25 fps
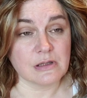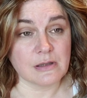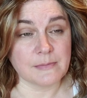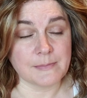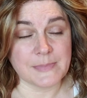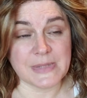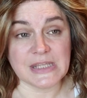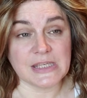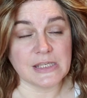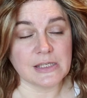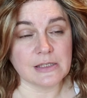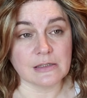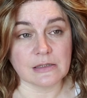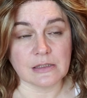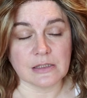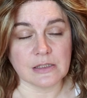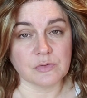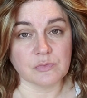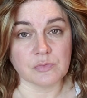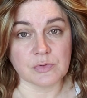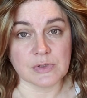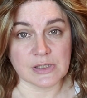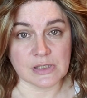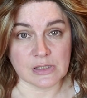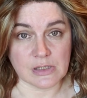
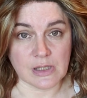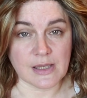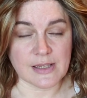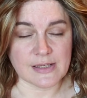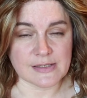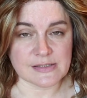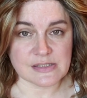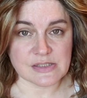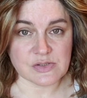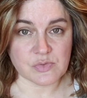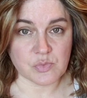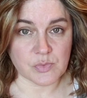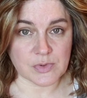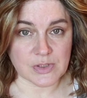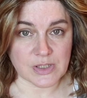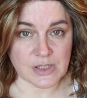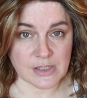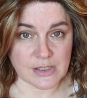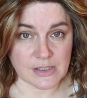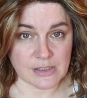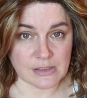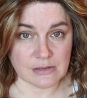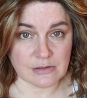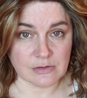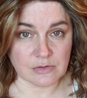immediately realized when
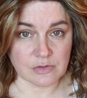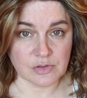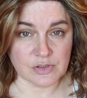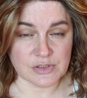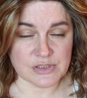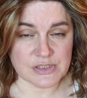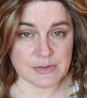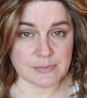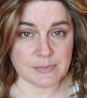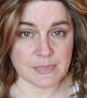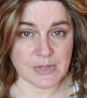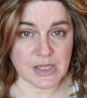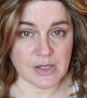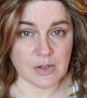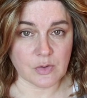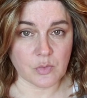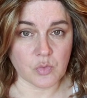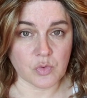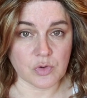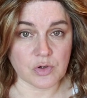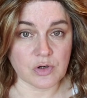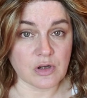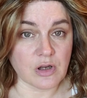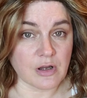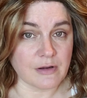I looked at my
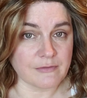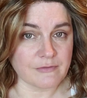order